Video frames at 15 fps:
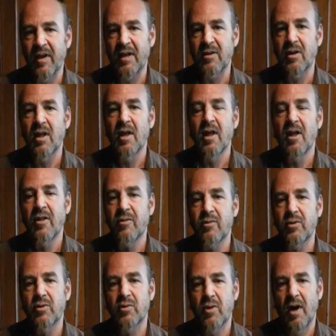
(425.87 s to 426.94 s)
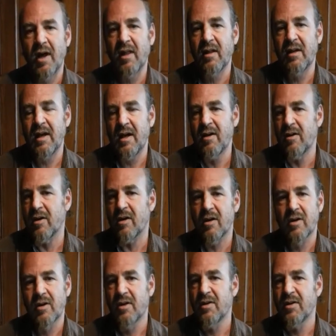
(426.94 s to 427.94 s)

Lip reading: and through trial and error,